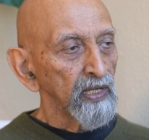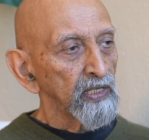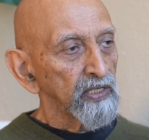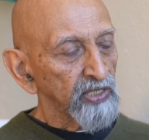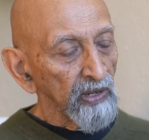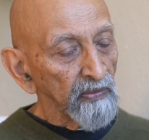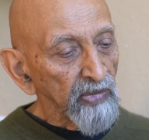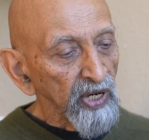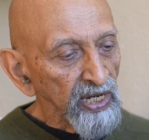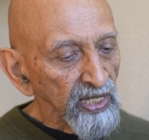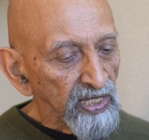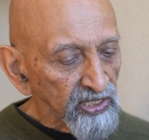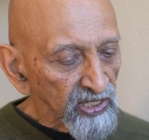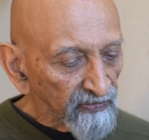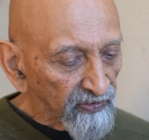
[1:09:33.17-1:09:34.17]

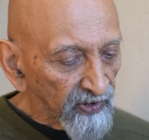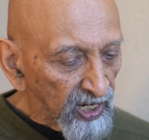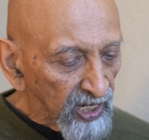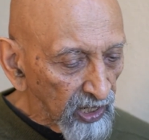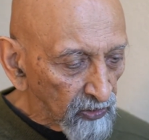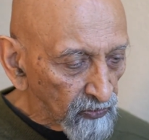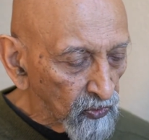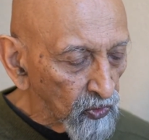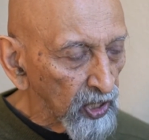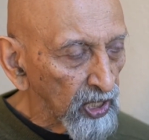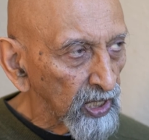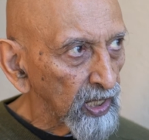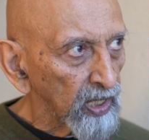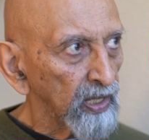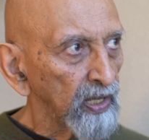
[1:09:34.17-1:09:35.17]
somebody is afraid of
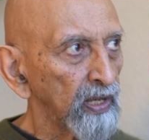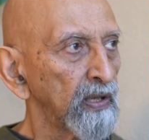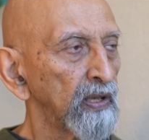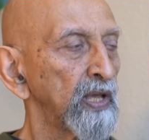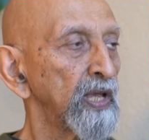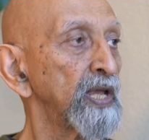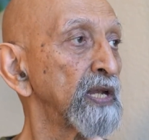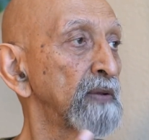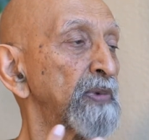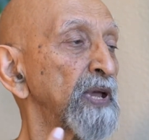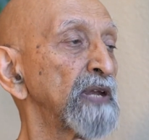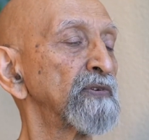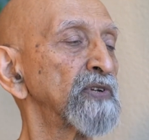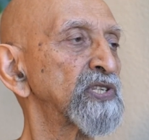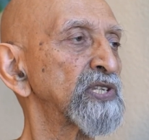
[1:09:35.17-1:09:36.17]
going in a
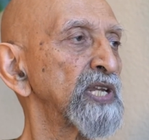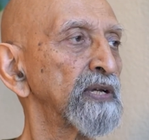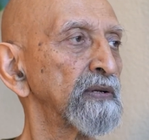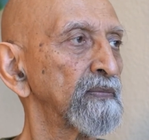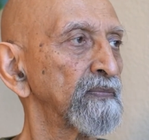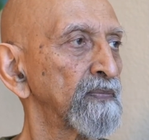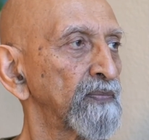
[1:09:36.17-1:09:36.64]
pelvic sling.